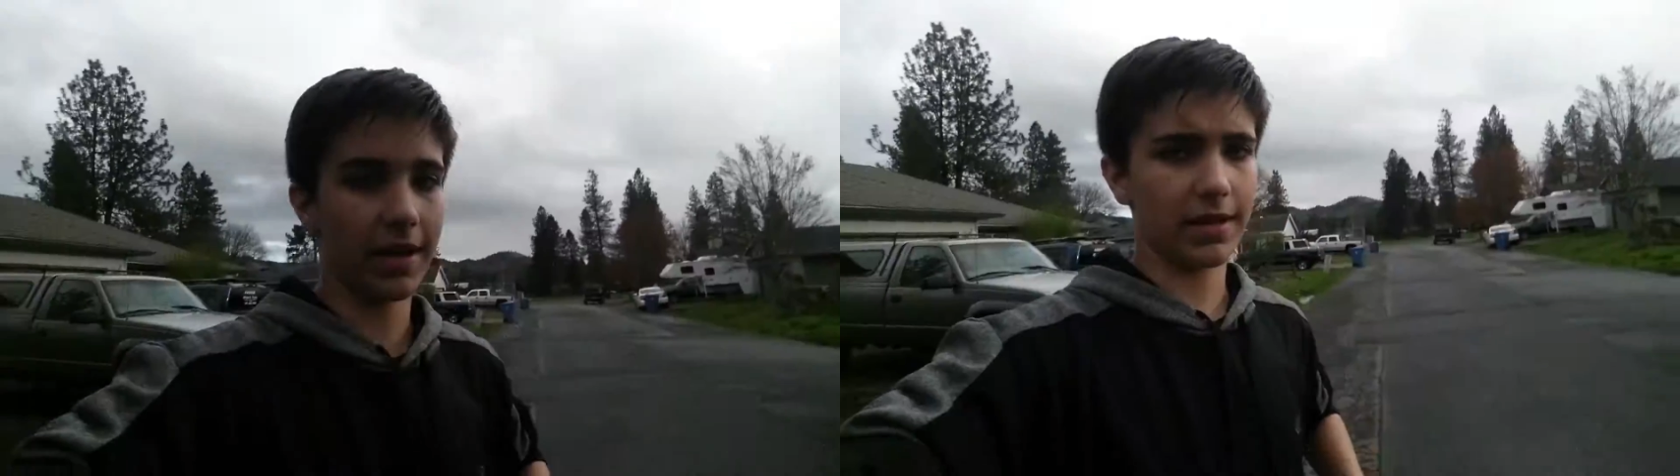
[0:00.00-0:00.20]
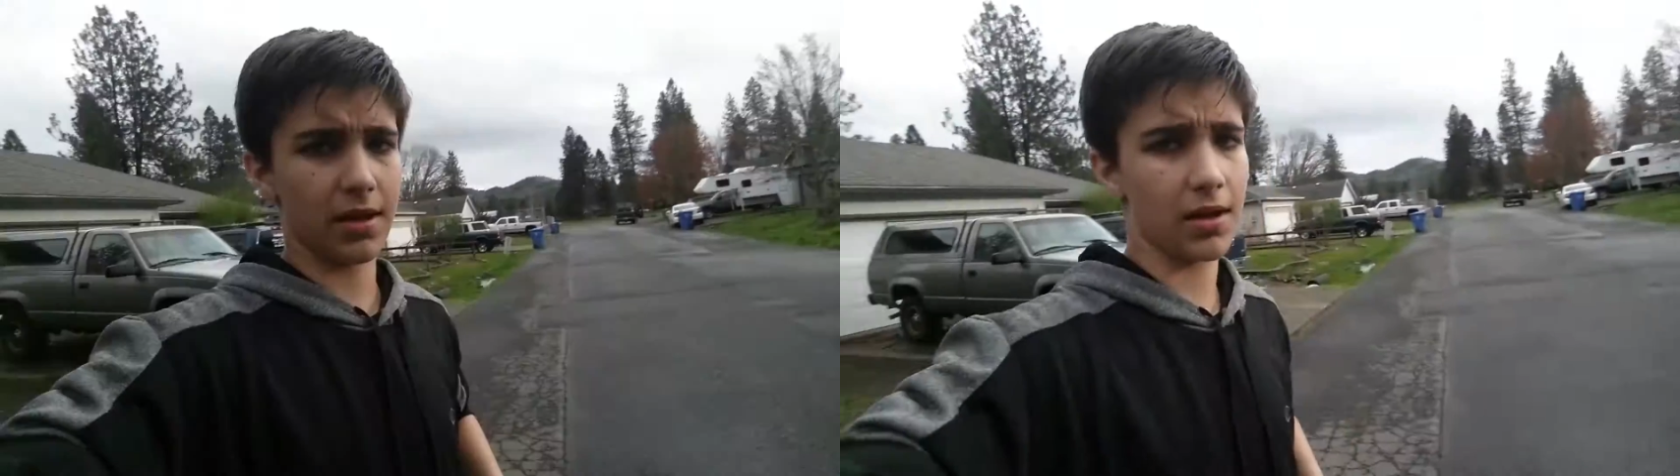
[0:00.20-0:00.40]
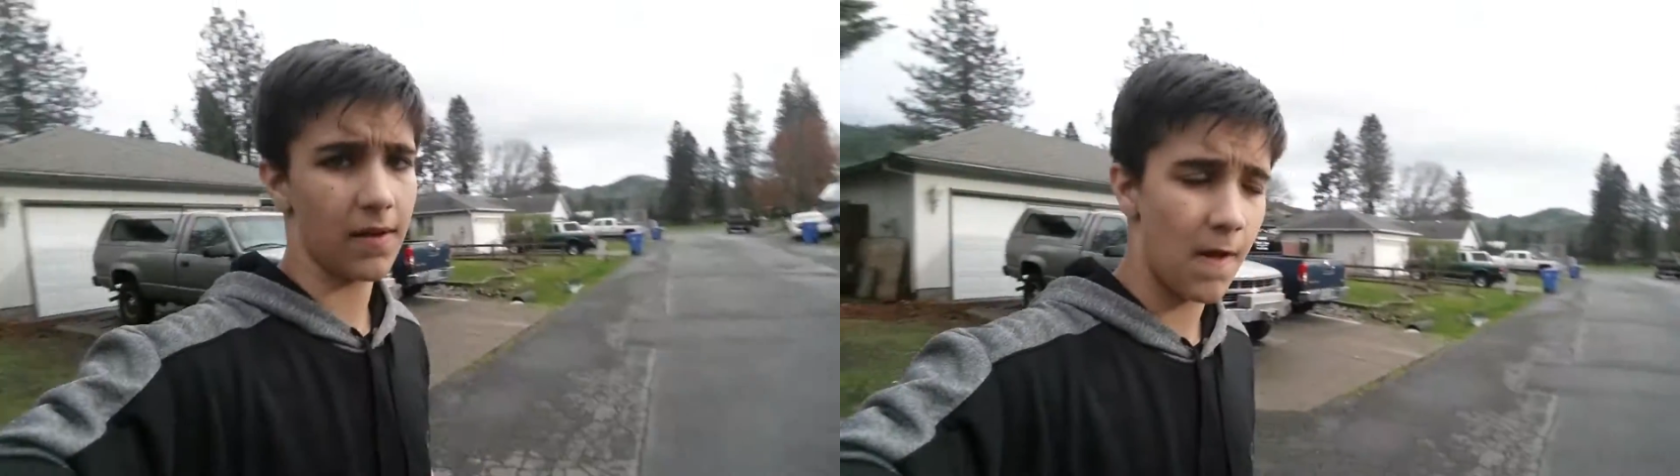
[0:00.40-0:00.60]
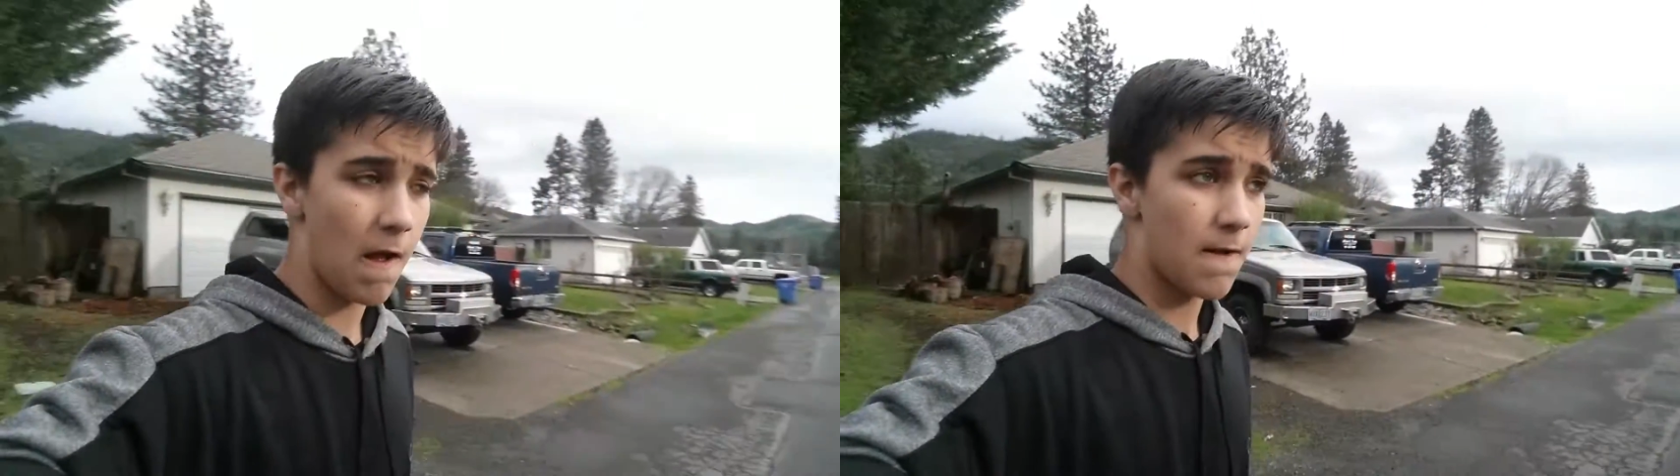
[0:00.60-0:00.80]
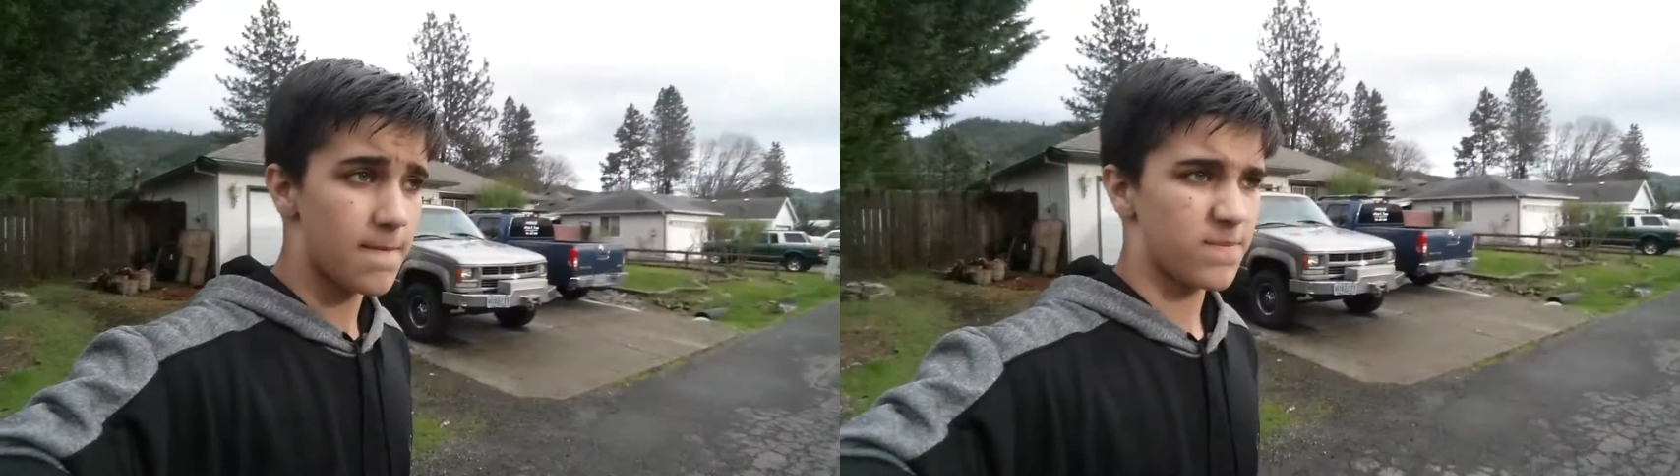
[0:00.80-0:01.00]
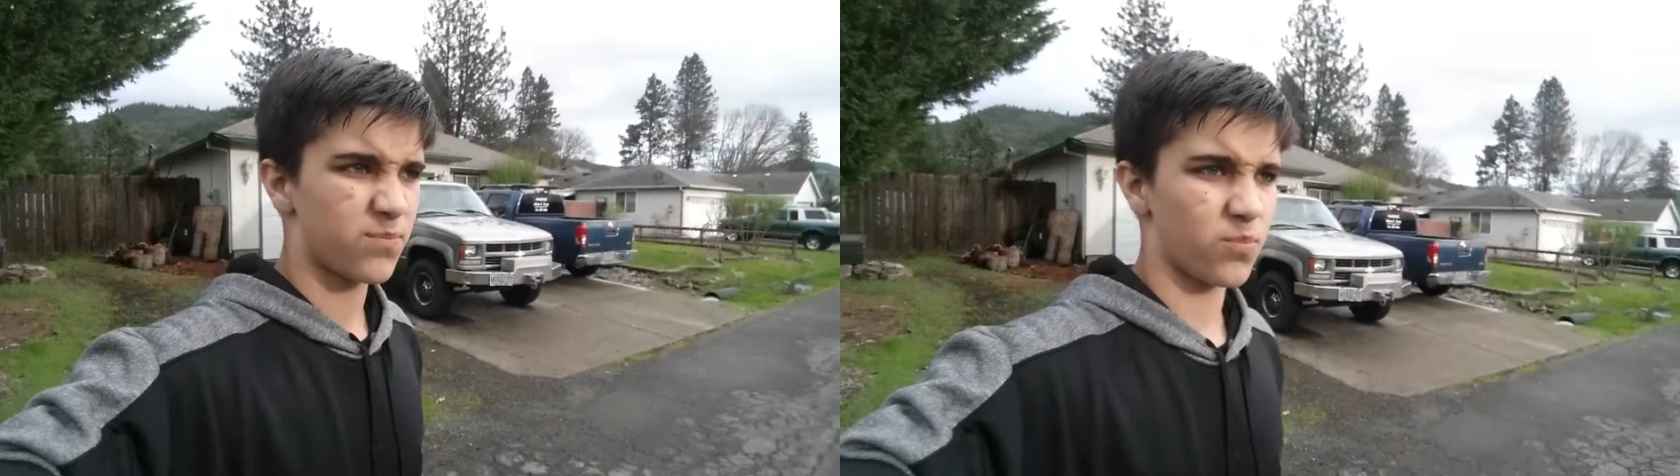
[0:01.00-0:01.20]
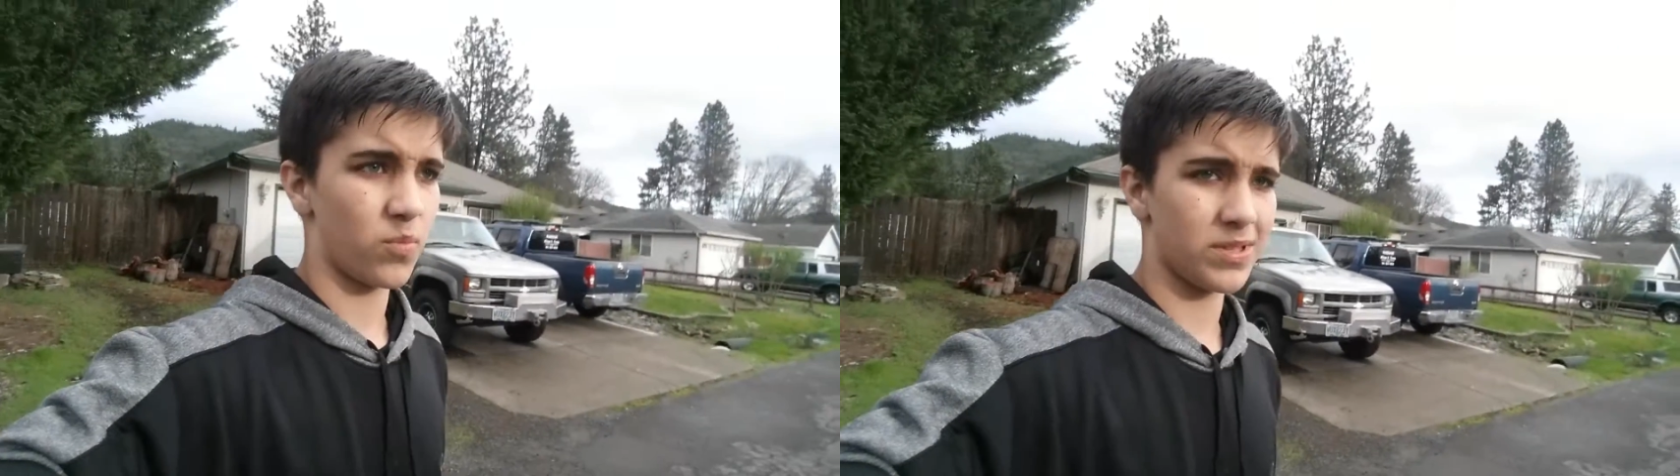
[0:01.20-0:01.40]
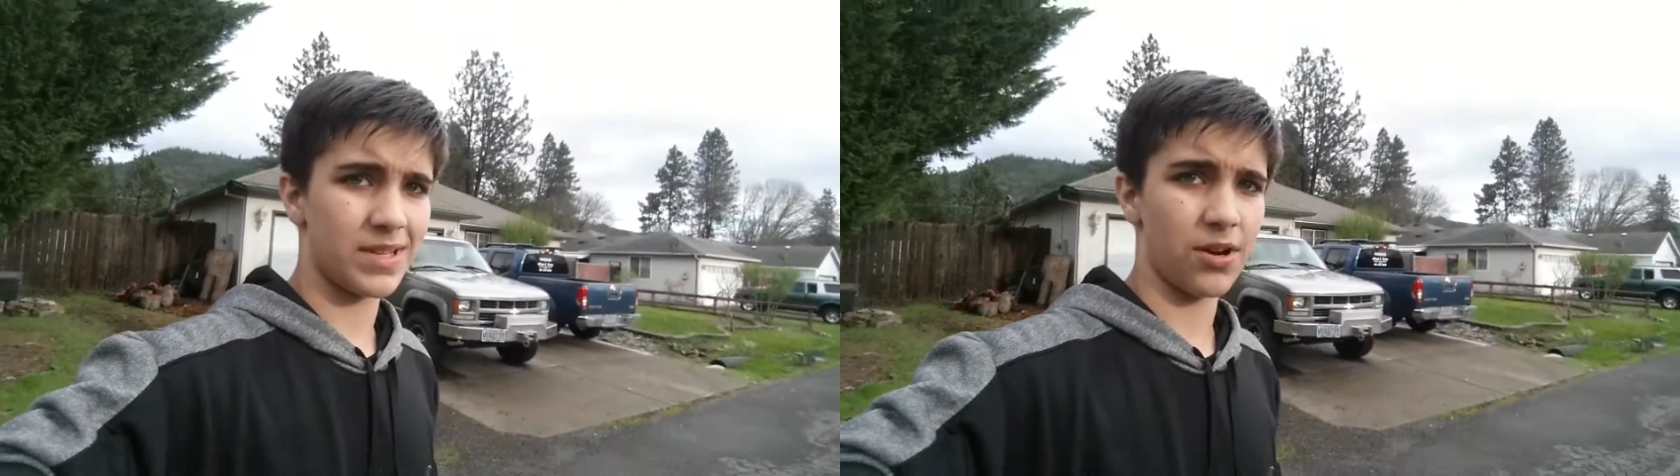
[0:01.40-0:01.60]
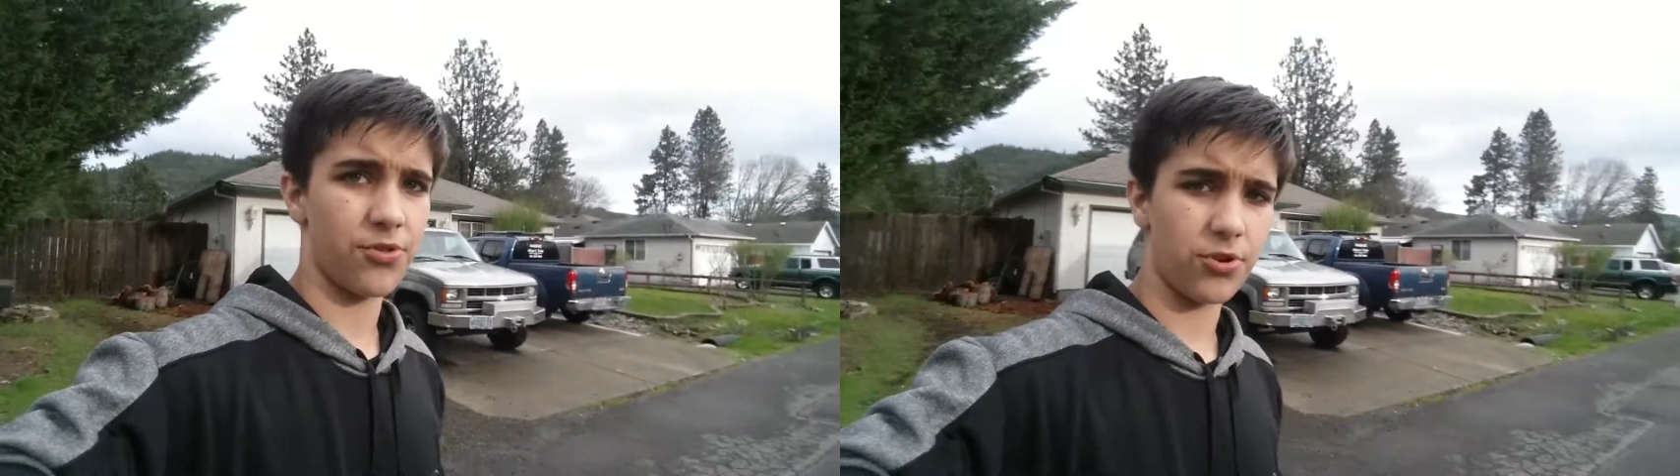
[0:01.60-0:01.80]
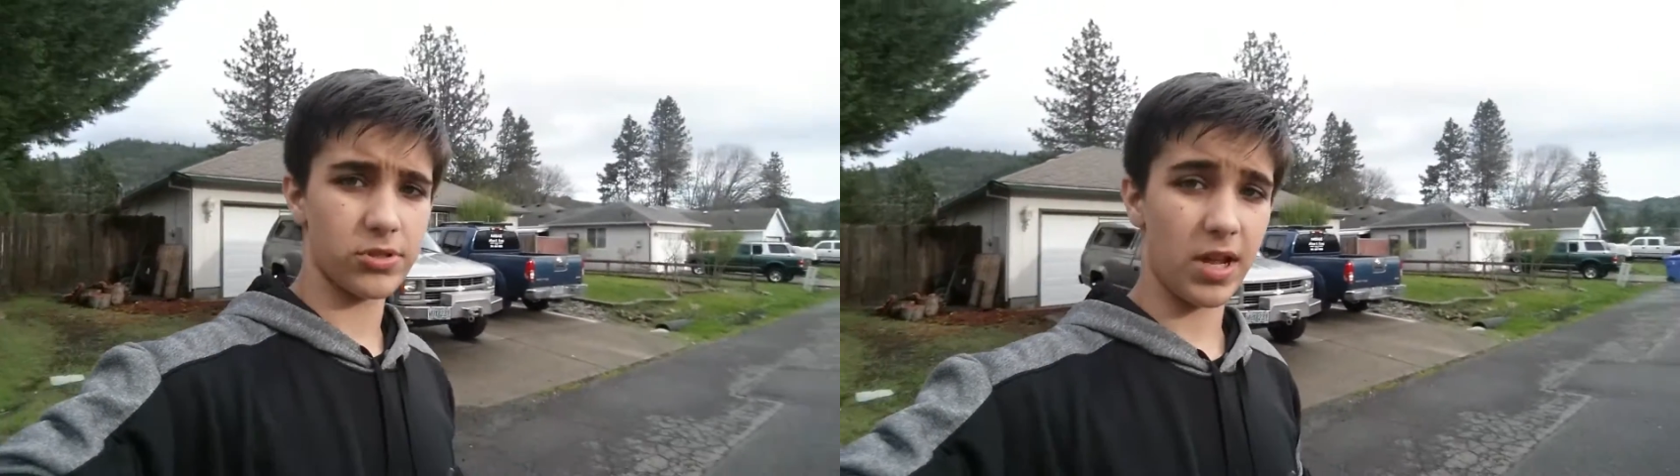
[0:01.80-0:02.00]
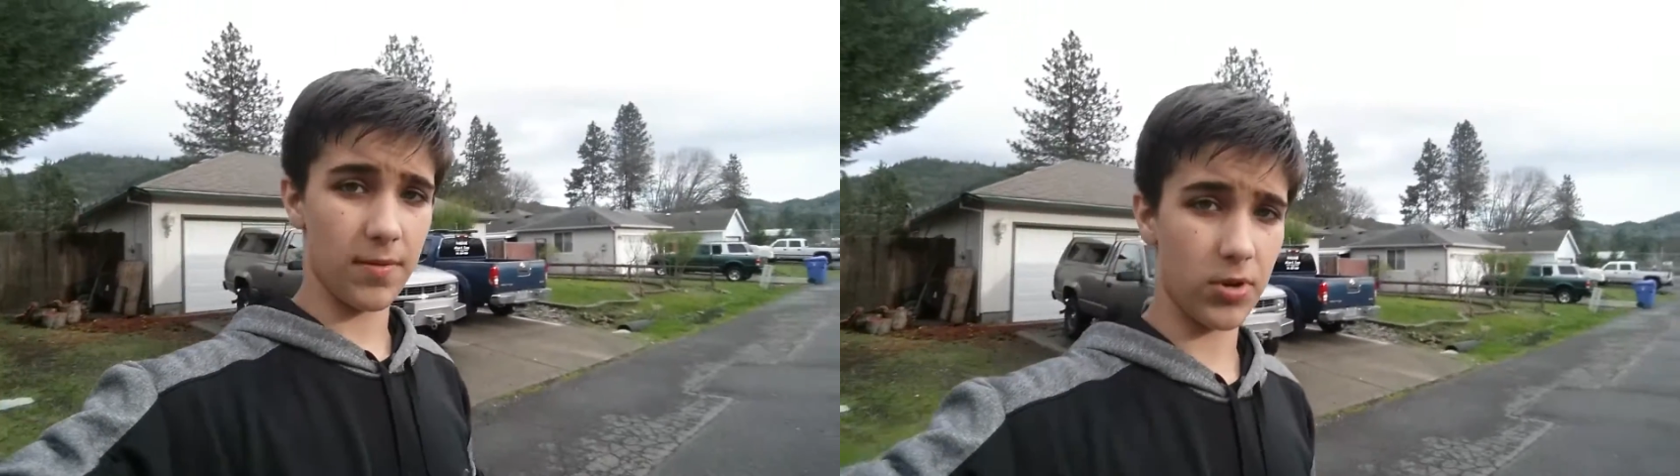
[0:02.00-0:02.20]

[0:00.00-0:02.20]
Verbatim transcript: like Wednesday or Thursday.